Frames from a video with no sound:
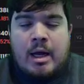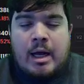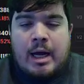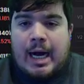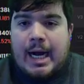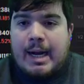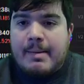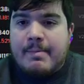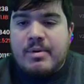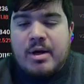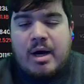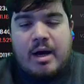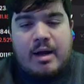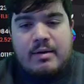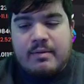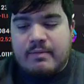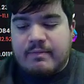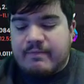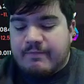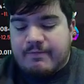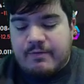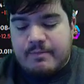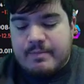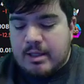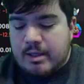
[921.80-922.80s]
I'm not
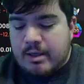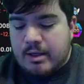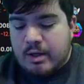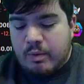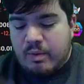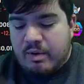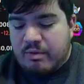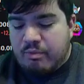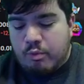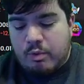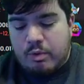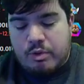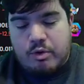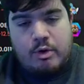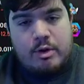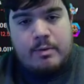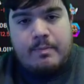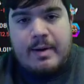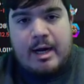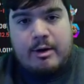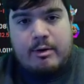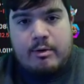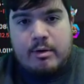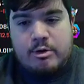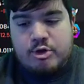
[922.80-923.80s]
familiar with all the
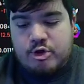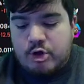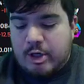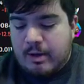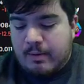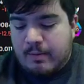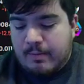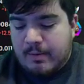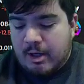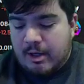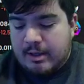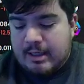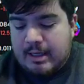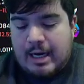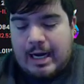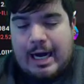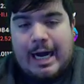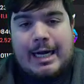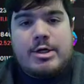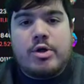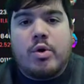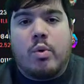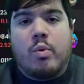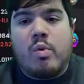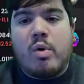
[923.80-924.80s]
background drama, and I
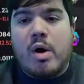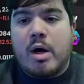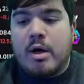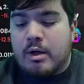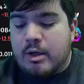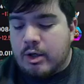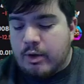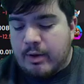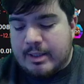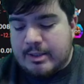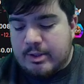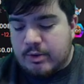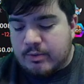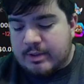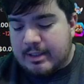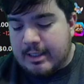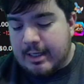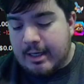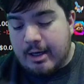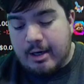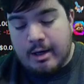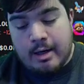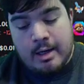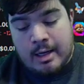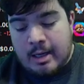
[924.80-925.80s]
don't want to know. I don't
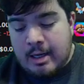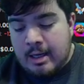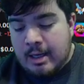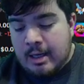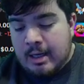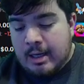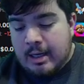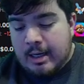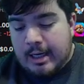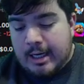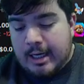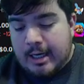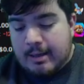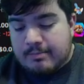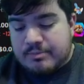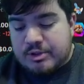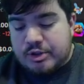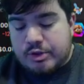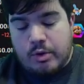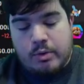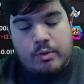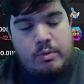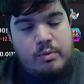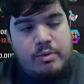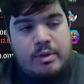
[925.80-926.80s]
care.
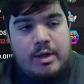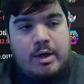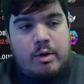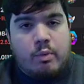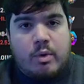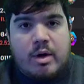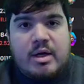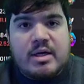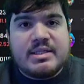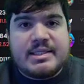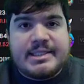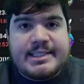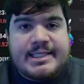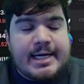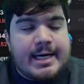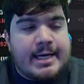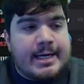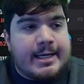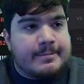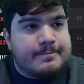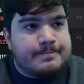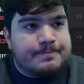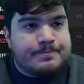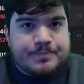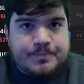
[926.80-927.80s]
So there was
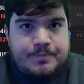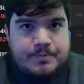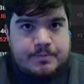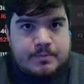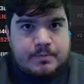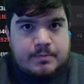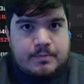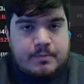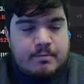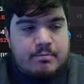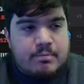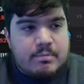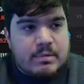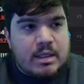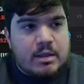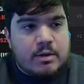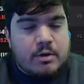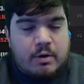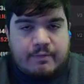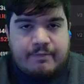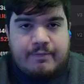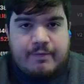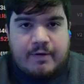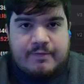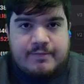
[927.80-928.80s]
that
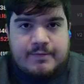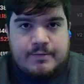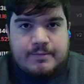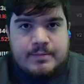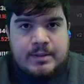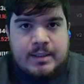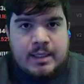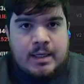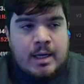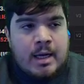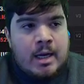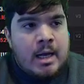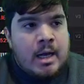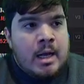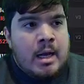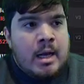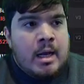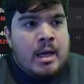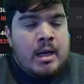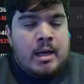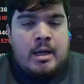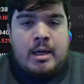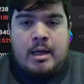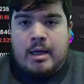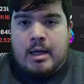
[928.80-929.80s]
kerfuffle.
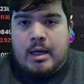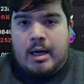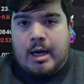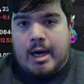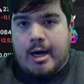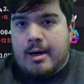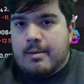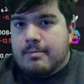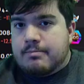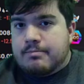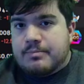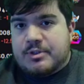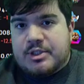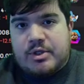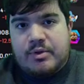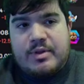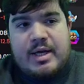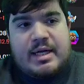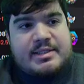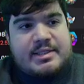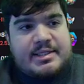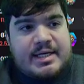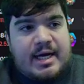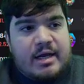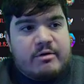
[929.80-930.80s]
So
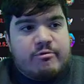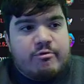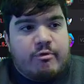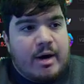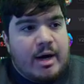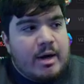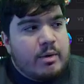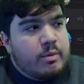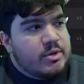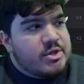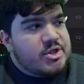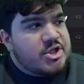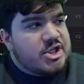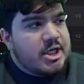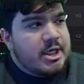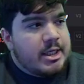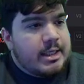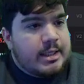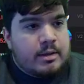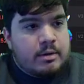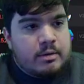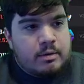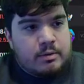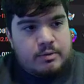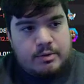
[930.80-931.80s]
that's kind of why we're
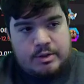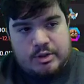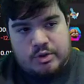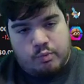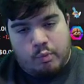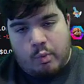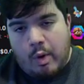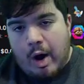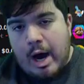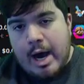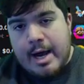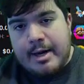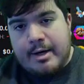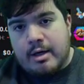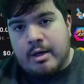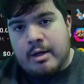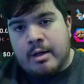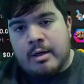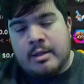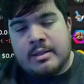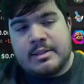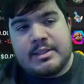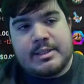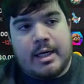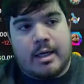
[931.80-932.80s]
seeing this wider
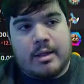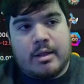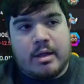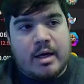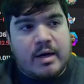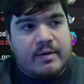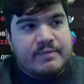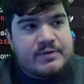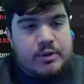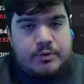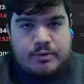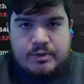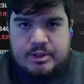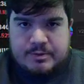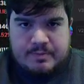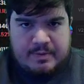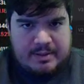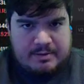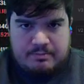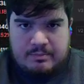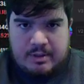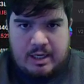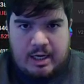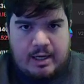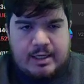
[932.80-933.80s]
sell-off. So there's
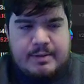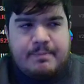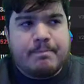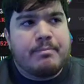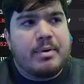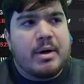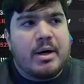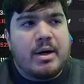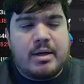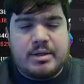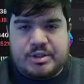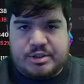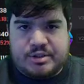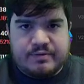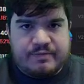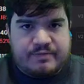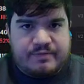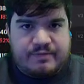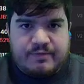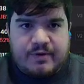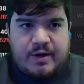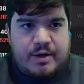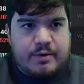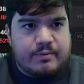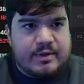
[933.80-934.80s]
been a bunch of
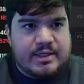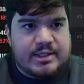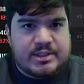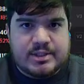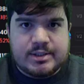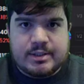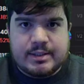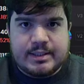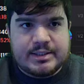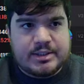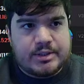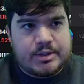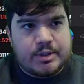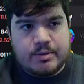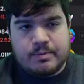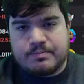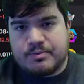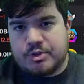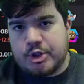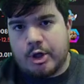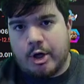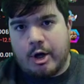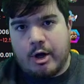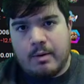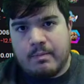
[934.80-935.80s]
FUD recently. So
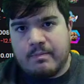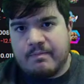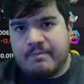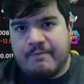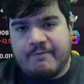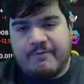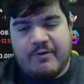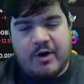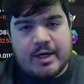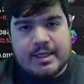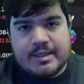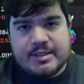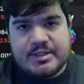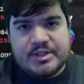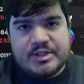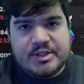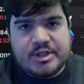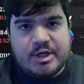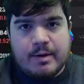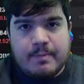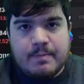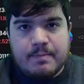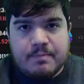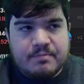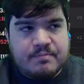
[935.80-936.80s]
Charm, fucking
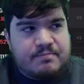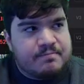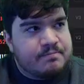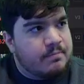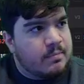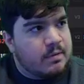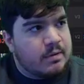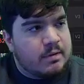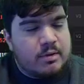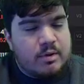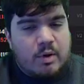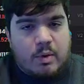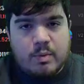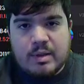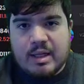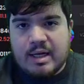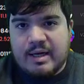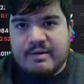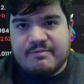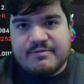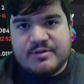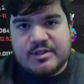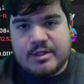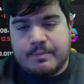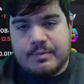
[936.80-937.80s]
scum,
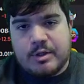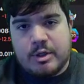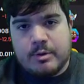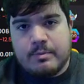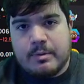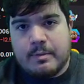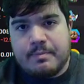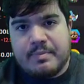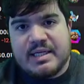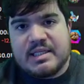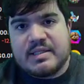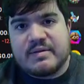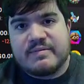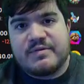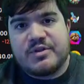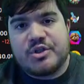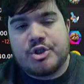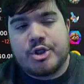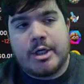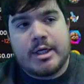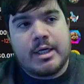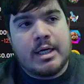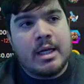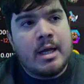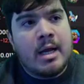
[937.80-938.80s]
low-life, subhuman piece of
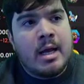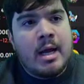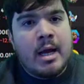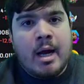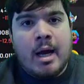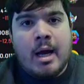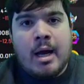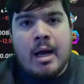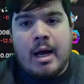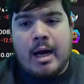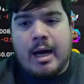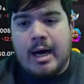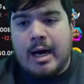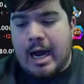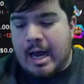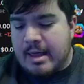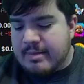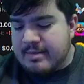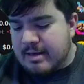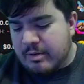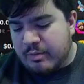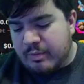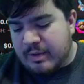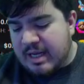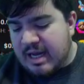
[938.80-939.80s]
shit. And
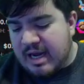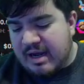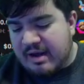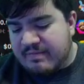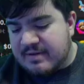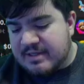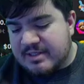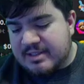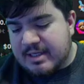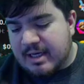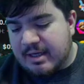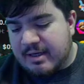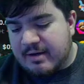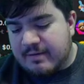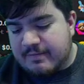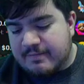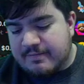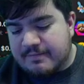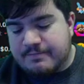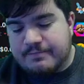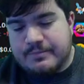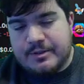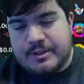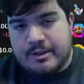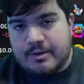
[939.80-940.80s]
then we have this kind of,
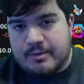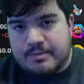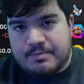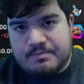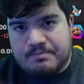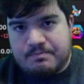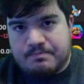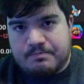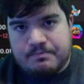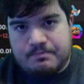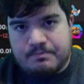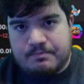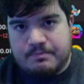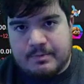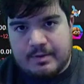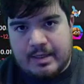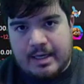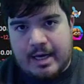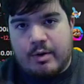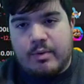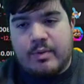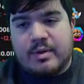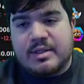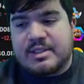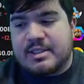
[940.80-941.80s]
I
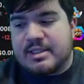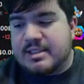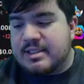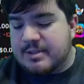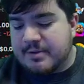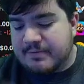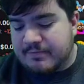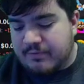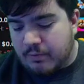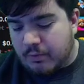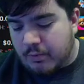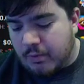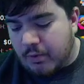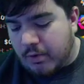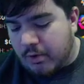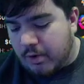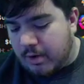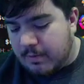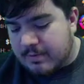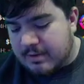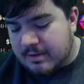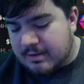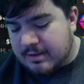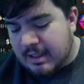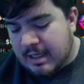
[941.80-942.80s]
don't want to say civil war,
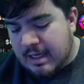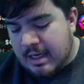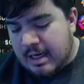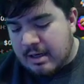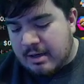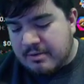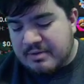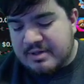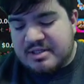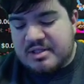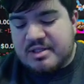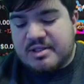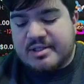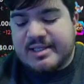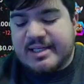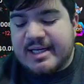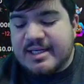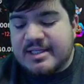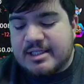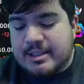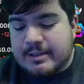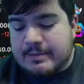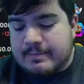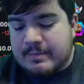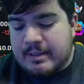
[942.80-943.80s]
but this
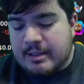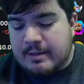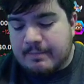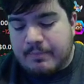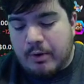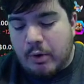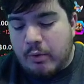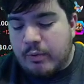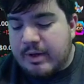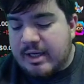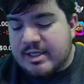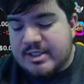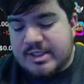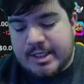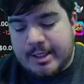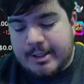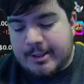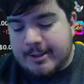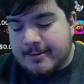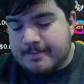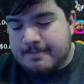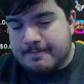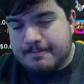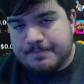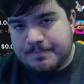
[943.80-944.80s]
schism in the Poke
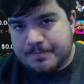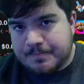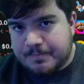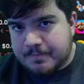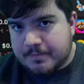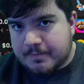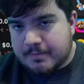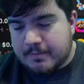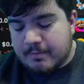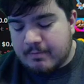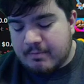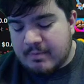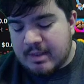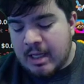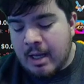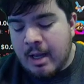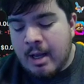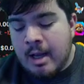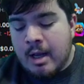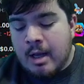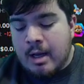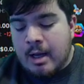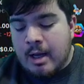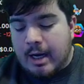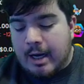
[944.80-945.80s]
Center.
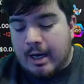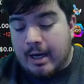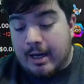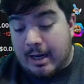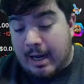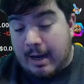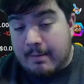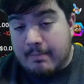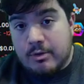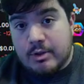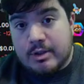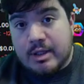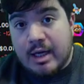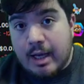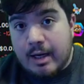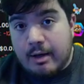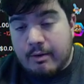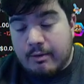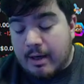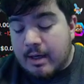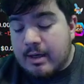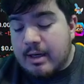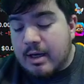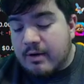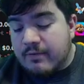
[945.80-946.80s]
I'm looking at it
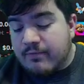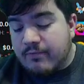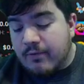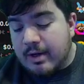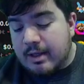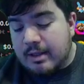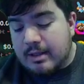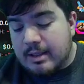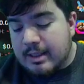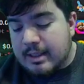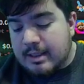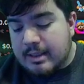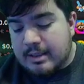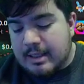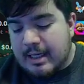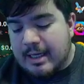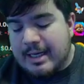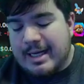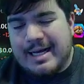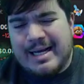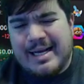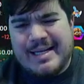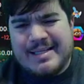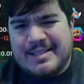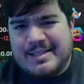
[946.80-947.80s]
right now, frankly, and
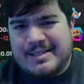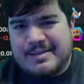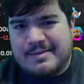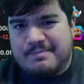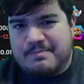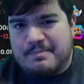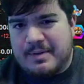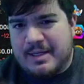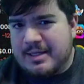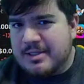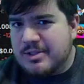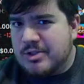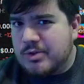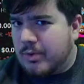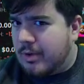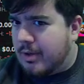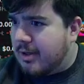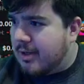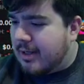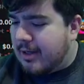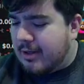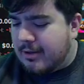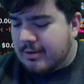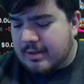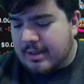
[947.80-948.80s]
it's being
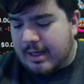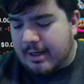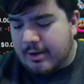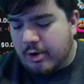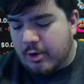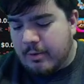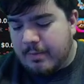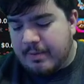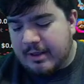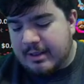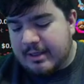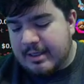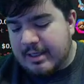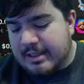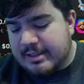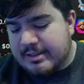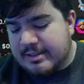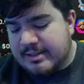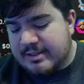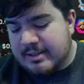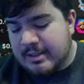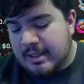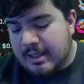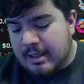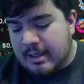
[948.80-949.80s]
sorted out, I hope, I
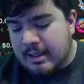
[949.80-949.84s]
guess.